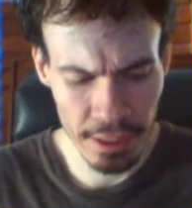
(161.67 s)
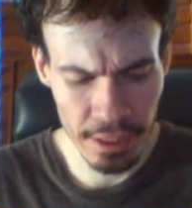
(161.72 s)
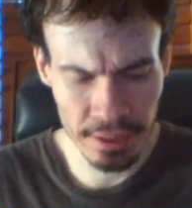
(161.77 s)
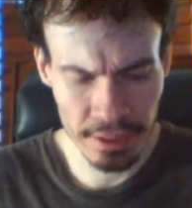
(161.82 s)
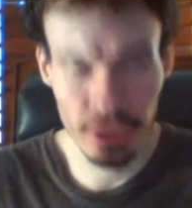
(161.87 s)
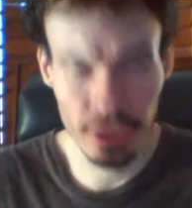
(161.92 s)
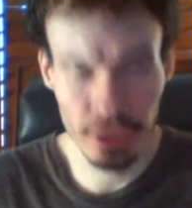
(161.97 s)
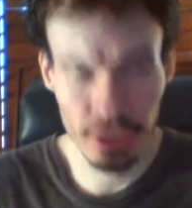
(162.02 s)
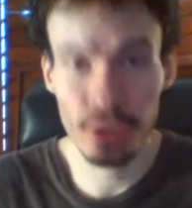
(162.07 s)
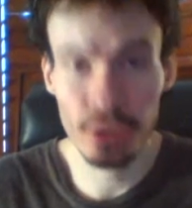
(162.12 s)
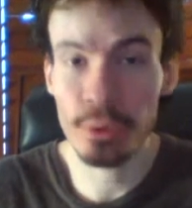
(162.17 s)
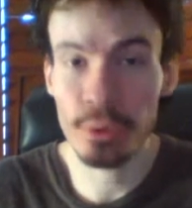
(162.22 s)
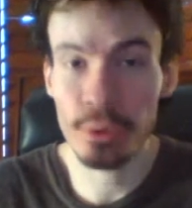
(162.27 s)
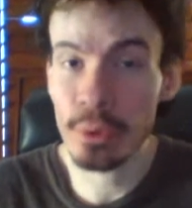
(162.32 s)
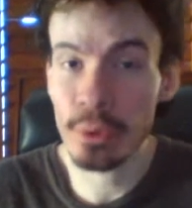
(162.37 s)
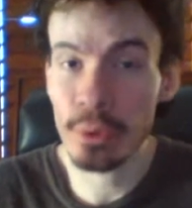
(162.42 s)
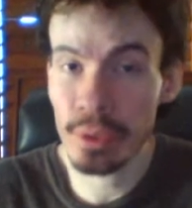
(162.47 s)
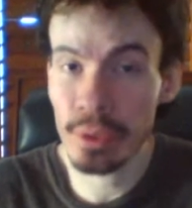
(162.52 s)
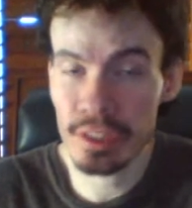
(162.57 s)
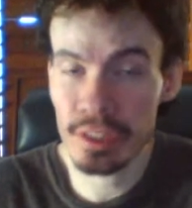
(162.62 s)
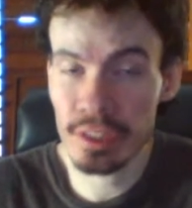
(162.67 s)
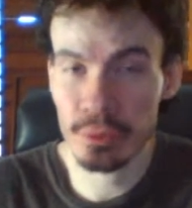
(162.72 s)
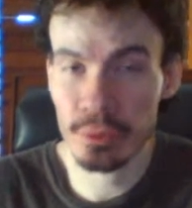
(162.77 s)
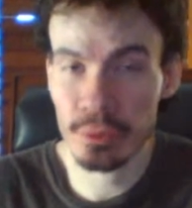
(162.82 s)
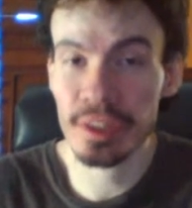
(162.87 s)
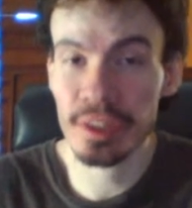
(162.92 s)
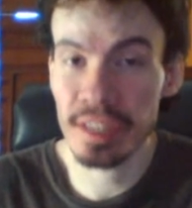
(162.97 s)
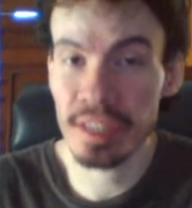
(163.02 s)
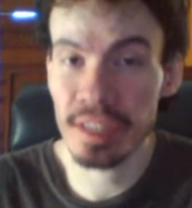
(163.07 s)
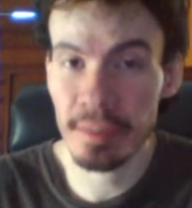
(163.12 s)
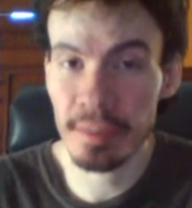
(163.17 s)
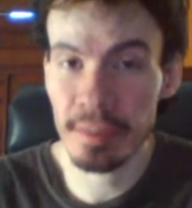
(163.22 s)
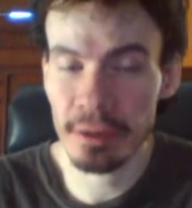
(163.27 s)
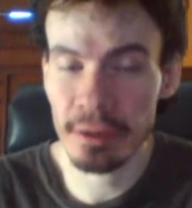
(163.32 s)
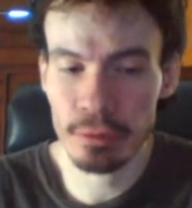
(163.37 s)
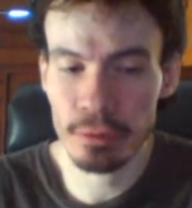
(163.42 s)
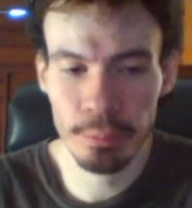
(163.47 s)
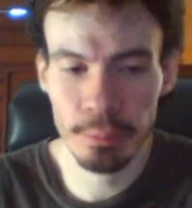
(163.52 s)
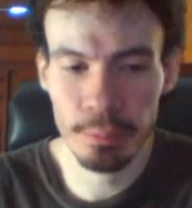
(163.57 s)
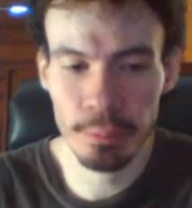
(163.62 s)
stock your ruins with them,
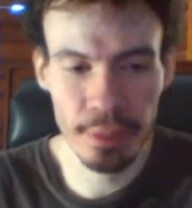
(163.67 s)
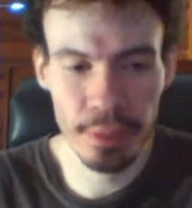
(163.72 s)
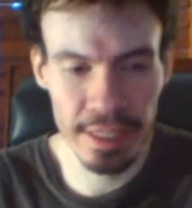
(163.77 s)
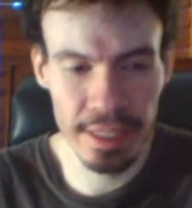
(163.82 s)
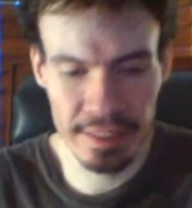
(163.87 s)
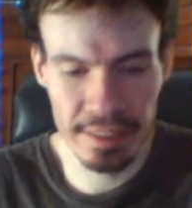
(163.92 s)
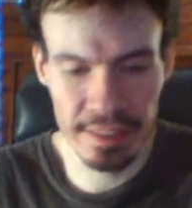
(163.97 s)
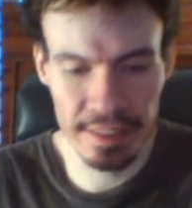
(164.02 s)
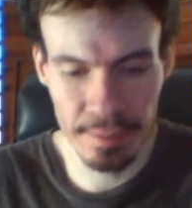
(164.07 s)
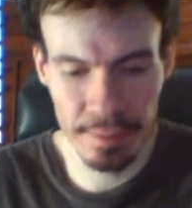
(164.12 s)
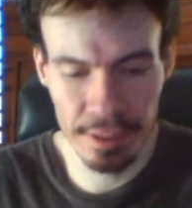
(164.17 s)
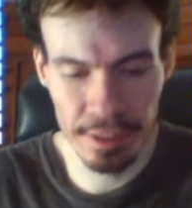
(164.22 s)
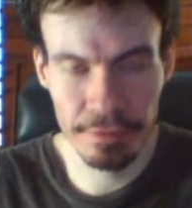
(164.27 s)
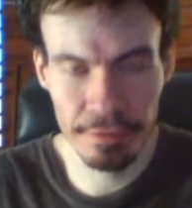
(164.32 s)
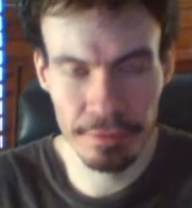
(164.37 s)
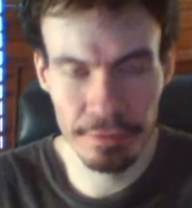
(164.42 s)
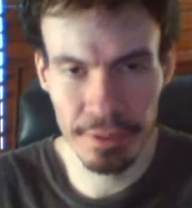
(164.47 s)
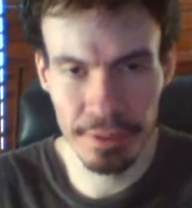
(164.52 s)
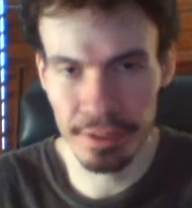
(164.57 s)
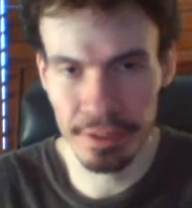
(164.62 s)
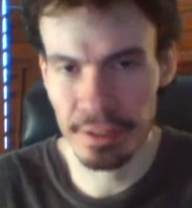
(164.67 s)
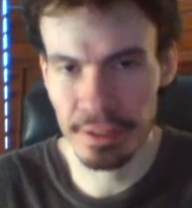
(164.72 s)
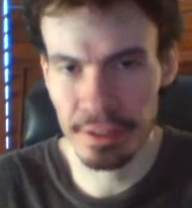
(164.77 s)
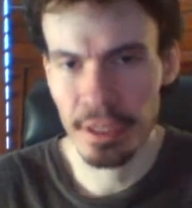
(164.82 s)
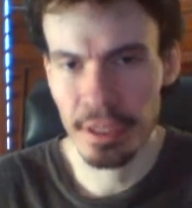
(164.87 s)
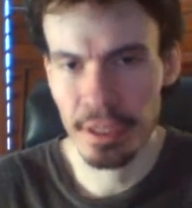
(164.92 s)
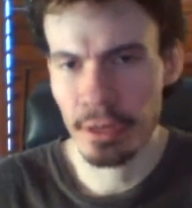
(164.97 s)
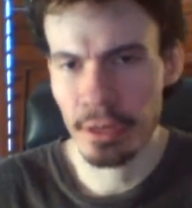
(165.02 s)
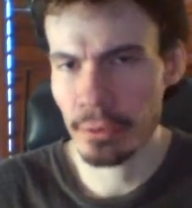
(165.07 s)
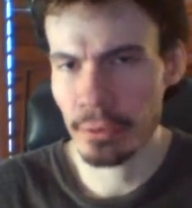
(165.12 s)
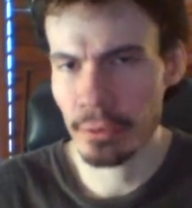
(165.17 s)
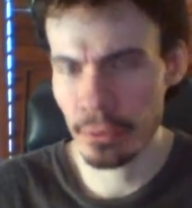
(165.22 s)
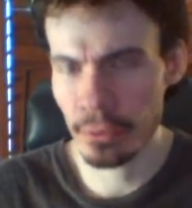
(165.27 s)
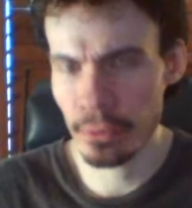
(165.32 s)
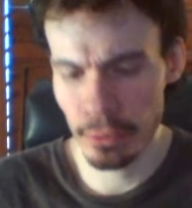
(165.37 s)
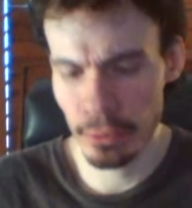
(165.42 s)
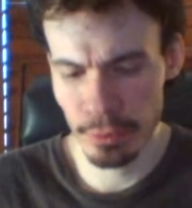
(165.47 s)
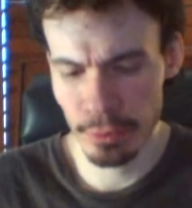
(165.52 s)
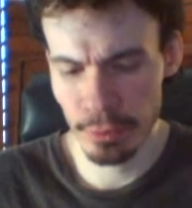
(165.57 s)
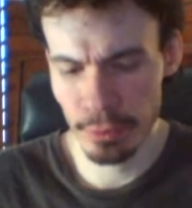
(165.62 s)
how to place them in different
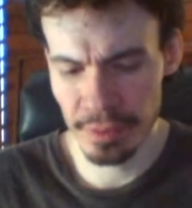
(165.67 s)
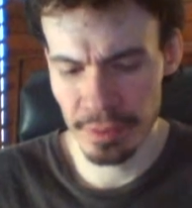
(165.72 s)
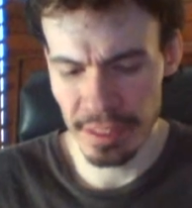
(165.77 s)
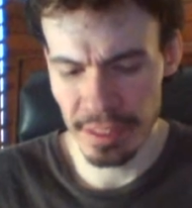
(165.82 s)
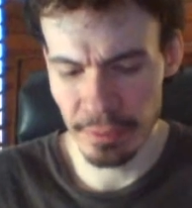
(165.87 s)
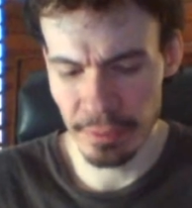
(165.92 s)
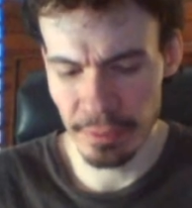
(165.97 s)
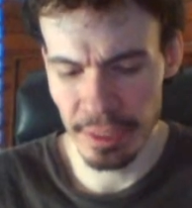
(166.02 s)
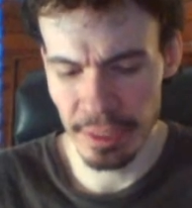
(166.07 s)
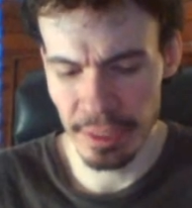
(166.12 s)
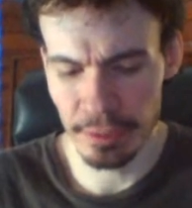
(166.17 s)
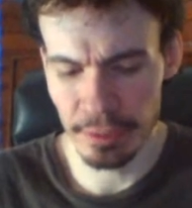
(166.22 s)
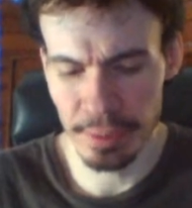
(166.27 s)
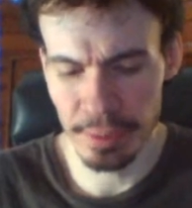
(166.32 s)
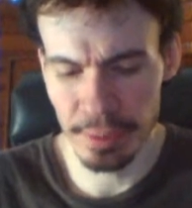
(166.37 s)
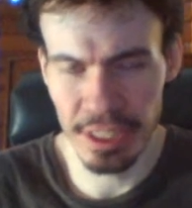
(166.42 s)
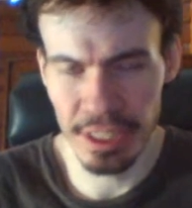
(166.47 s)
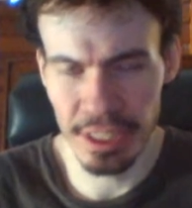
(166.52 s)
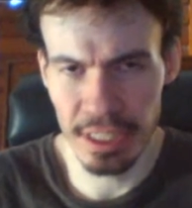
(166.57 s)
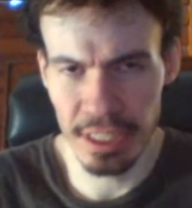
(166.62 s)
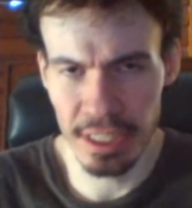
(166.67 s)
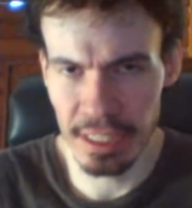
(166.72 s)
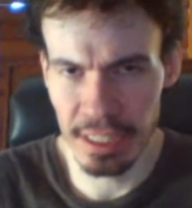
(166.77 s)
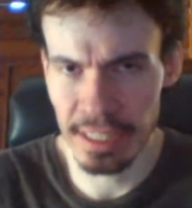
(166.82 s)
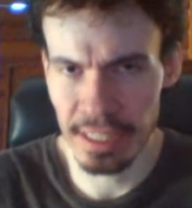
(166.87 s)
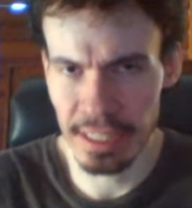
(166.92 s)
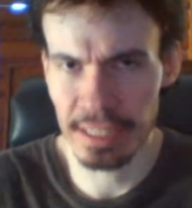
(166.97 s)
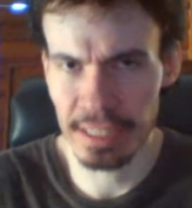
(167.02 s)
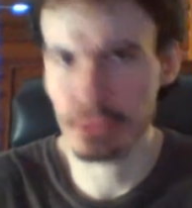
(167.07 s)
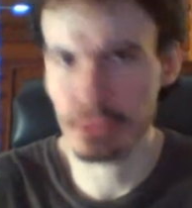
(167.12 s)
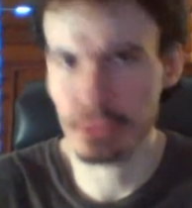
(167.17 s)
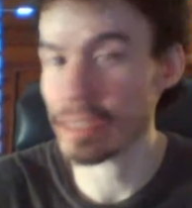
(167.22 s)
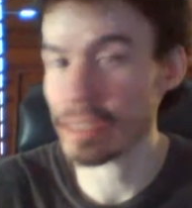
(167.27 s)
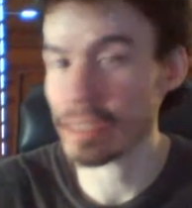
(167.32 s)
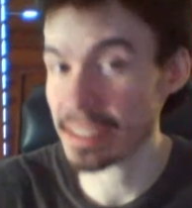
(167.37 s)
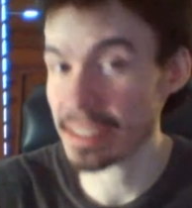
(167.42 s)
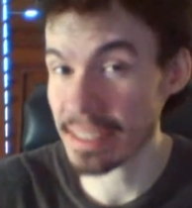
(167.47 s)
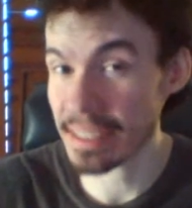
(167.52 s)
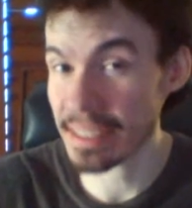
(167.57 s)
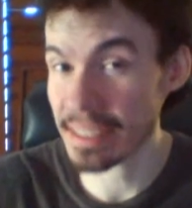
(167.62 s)
rooms and without being too
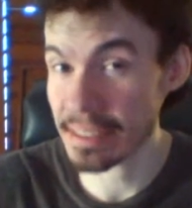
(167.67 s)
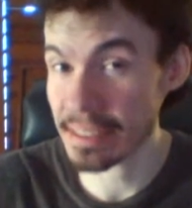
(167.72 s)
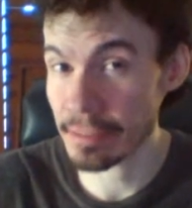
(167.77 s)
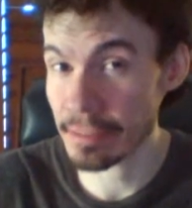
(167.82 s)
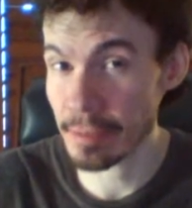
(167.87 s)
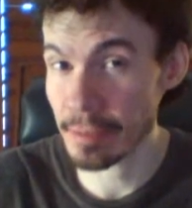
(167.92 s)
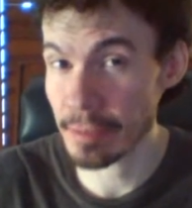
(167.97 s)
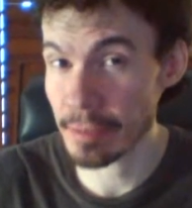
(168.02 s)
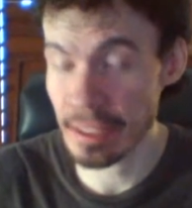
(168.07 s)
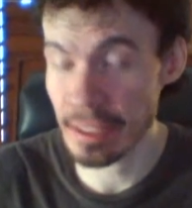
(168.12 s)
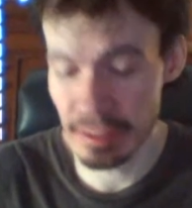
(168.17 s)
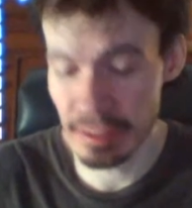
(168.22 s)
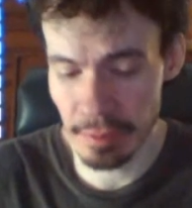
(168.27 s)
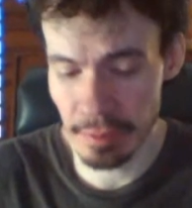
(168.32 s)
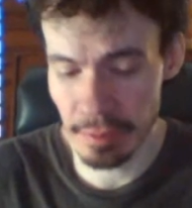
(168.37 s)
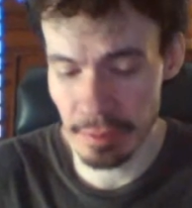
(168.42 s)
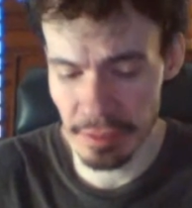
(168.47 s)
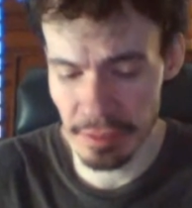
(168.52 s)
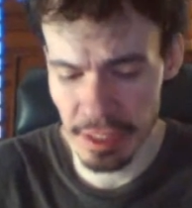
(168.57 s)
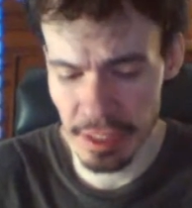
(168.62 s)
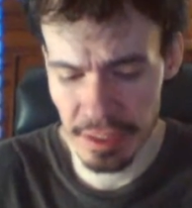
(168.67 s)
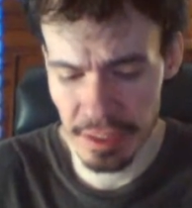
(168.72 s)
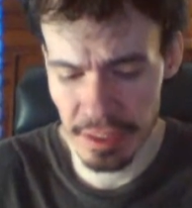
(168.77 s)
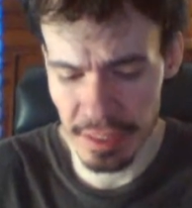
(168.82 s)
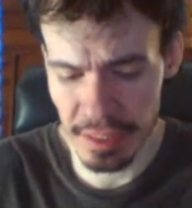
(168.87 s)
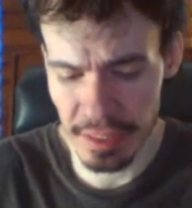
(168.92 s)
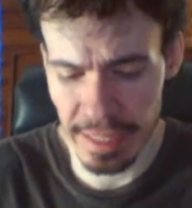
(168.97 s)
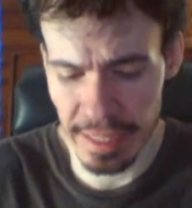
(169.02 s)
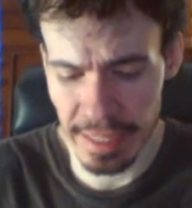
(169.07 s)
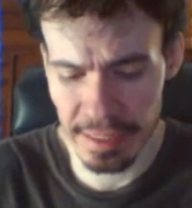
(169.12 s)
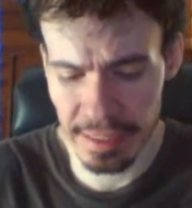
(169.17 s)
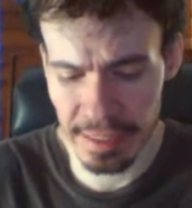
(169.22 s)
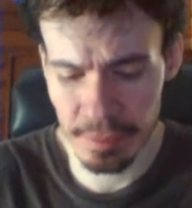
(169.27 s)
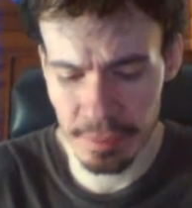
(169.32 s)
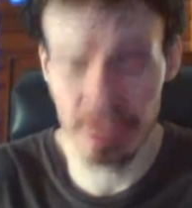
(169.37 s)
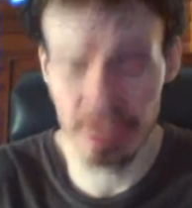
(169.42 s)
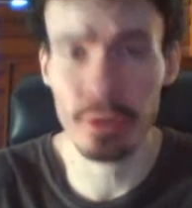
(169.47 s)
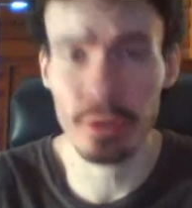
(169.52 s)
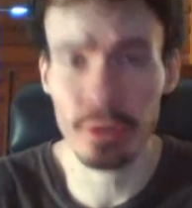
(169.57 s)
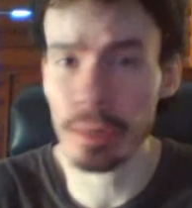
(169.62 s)
excessive, because some of these
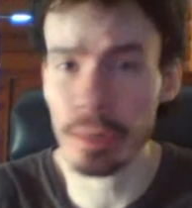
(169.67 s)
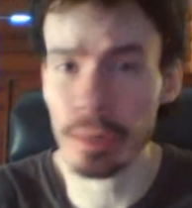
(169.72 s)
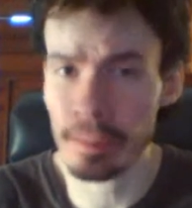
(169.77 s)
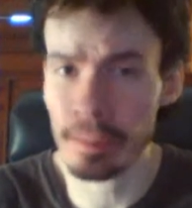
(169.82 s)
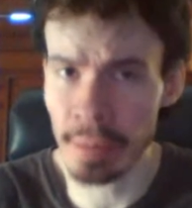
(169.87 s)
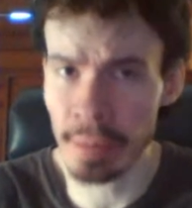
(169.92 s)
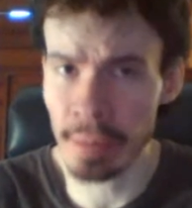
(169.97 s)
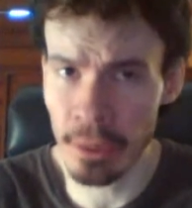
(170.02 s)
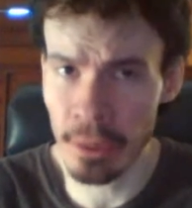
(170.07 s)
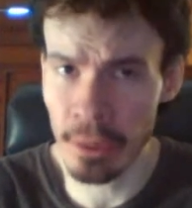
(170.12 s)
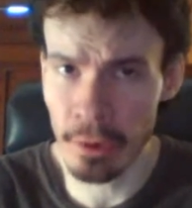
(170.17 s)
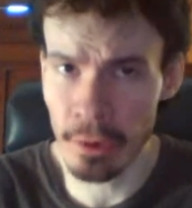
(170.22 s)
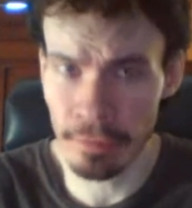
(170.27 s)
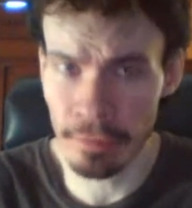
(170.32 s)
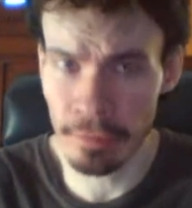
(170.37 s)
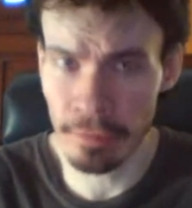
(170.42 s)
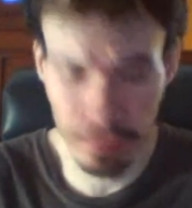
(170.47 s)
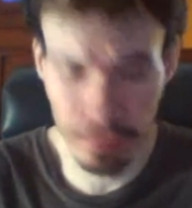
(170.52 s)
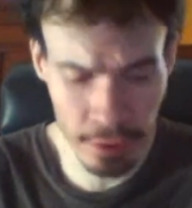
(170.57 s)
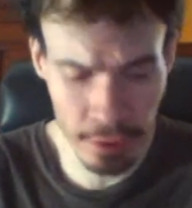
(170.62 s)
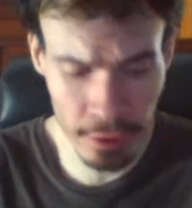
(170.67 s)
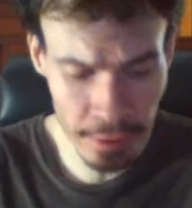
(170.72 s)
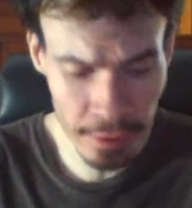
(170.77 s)
items are quite powerful.